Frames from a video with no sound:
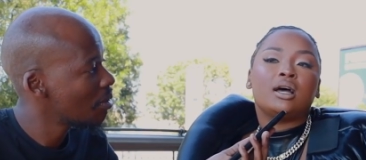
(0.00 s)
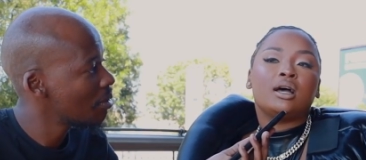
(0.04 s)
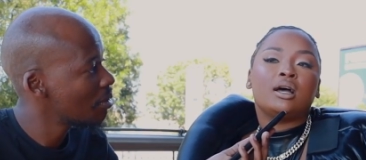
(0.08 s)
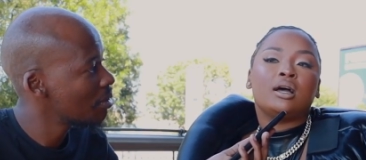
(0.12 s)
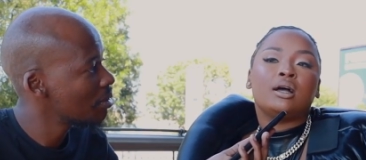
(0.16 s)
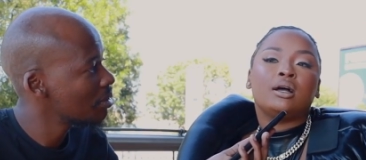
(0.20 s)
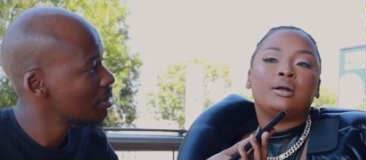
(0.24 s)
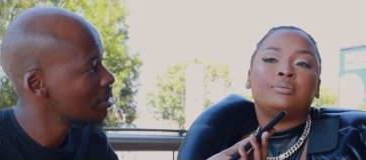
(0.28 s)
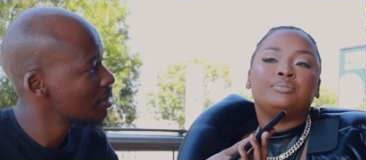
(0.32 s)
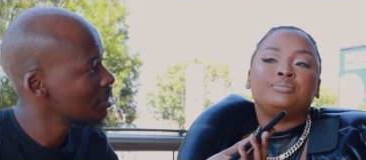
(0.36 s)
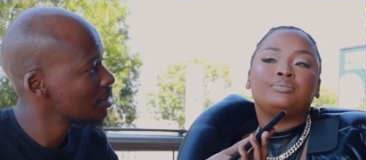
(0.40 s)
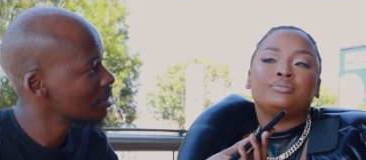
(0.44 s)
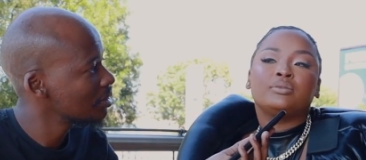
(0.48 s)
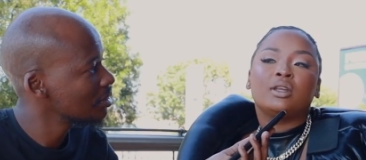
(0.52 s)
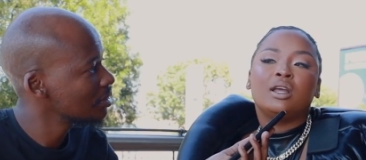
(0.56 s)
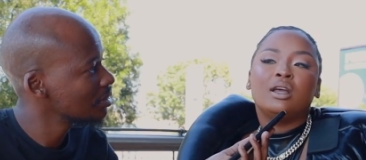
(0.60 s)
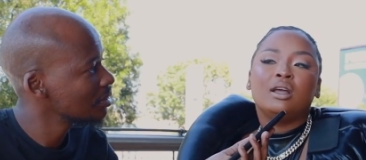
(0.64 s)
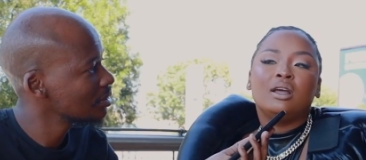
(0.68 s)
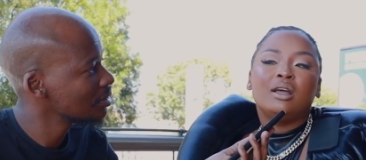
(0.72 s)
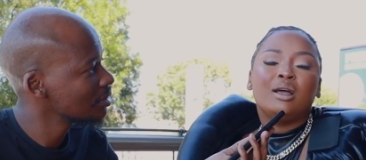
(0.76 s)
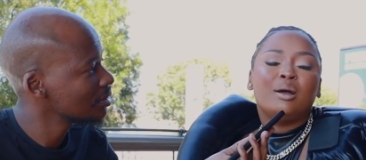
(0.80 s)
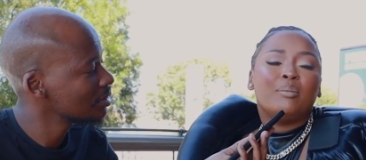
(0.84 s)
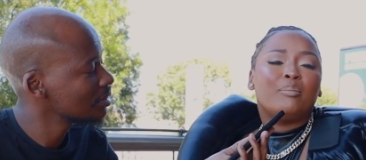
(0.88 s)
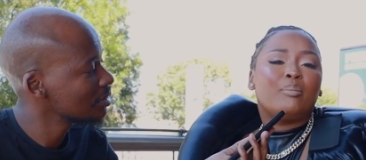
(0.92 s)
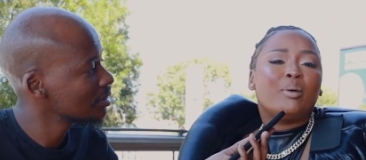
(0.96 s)
Speaker 1: Um,
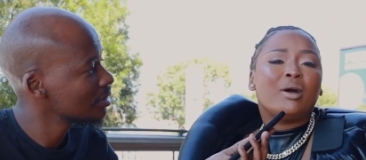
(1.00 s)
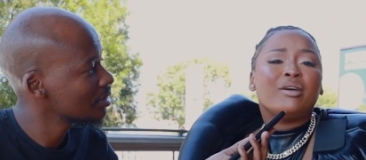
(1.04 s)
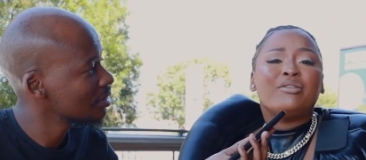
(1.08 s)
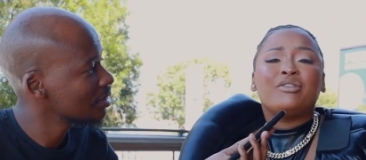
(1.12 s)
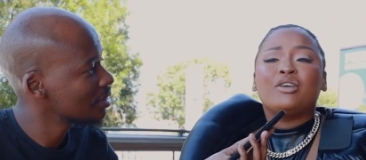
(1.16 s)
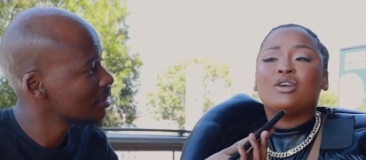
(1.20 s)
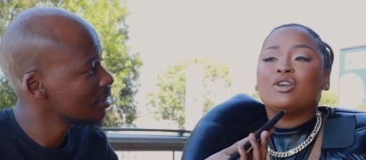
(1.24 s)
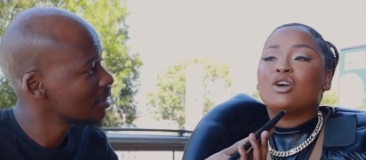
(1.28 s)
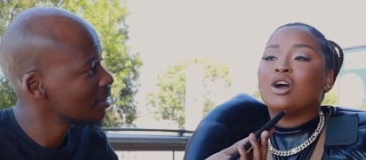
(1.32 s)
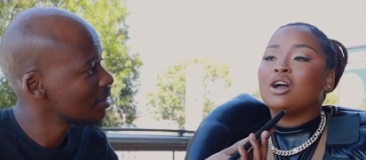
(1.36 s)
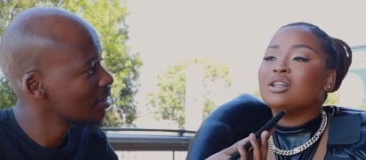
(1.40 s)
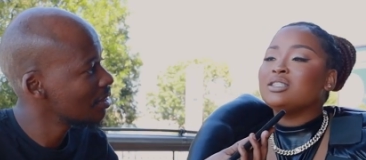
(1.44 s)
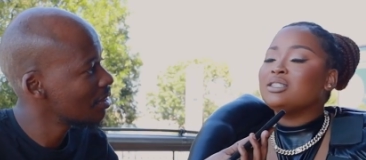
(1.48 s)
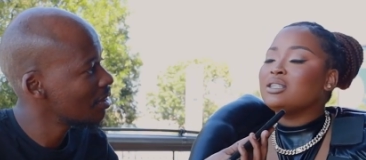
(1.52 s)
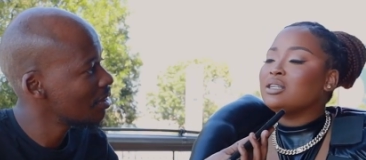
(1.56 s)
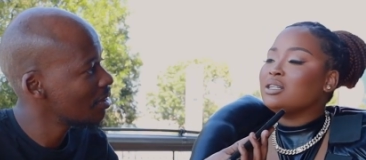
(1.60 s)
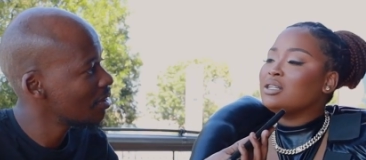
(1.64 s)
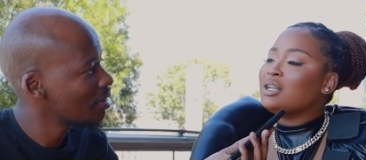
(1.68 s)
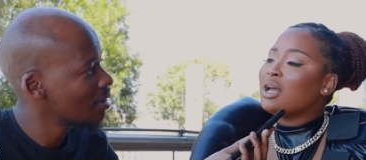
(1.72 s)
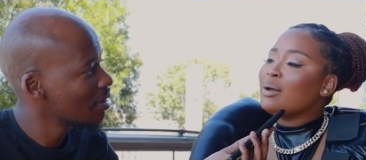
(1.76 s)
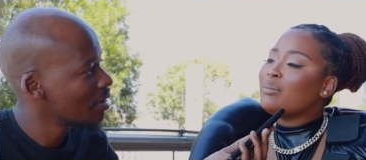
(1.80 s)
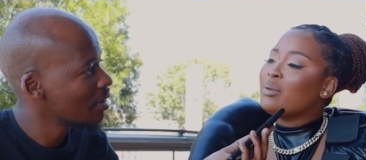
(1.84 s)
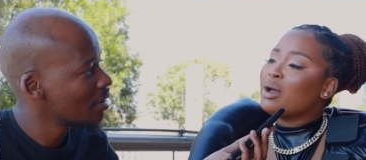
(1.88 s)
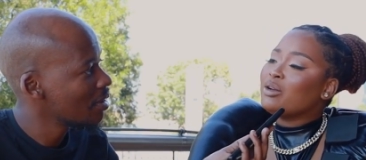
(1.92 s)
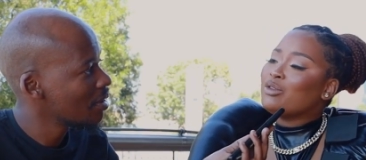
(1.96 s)
boyfriend content.
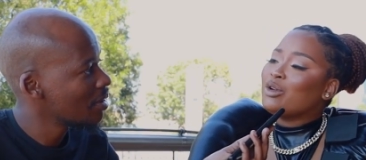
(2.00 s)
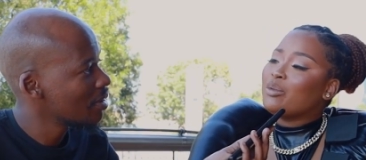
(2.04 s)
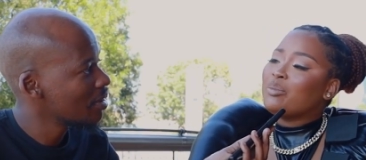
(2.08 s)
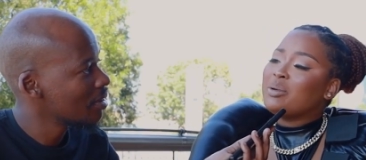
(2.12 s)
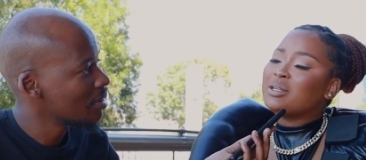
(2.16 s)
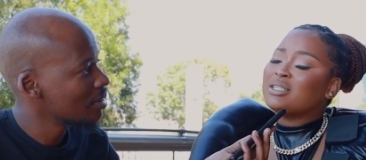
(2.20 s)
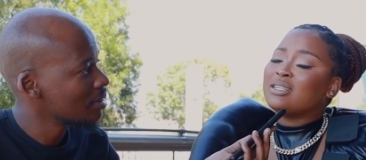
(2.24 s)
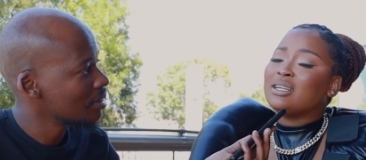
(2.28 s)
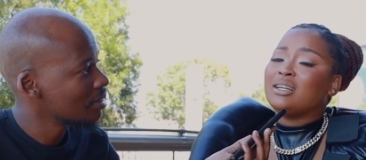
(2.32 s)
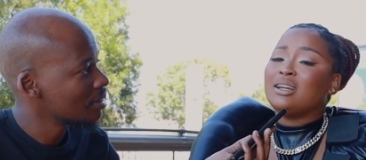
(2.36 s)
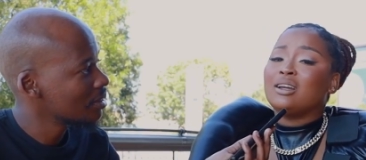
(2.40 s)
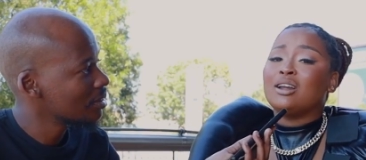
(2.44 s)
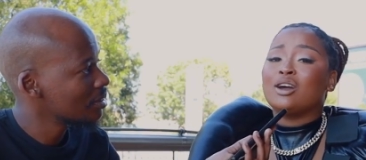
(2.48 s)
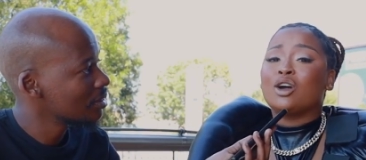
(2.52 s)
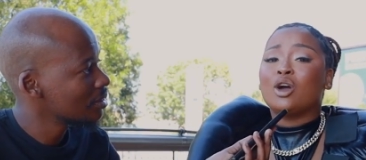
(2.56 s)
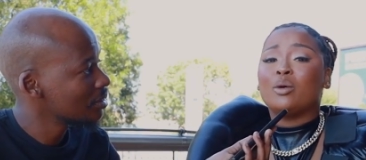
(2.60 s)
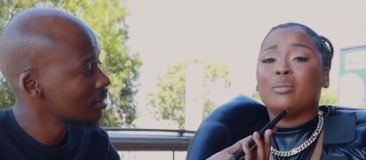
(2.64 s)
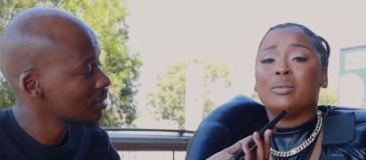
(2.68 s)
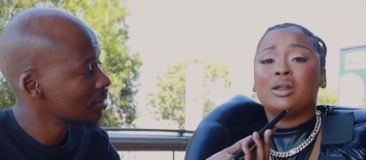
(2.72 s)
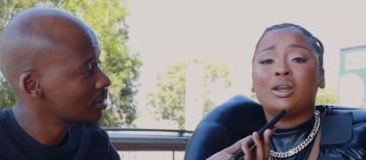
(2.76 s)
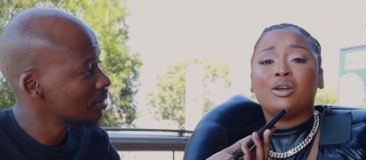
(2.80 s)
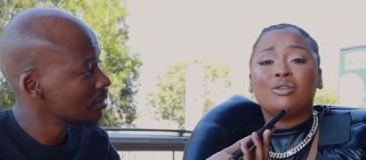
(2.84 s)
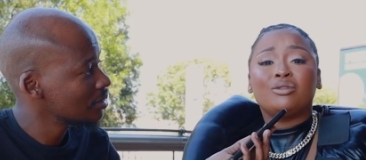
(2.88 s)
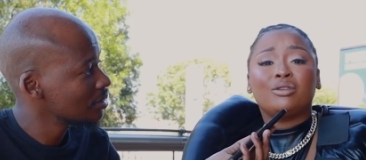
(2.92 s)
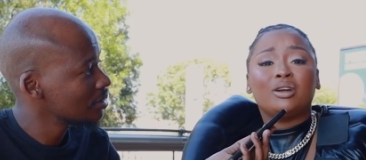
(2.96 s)
I'm 100% in a
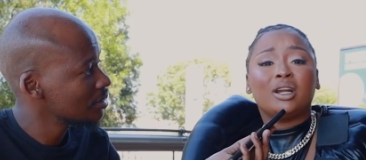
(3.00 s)
committed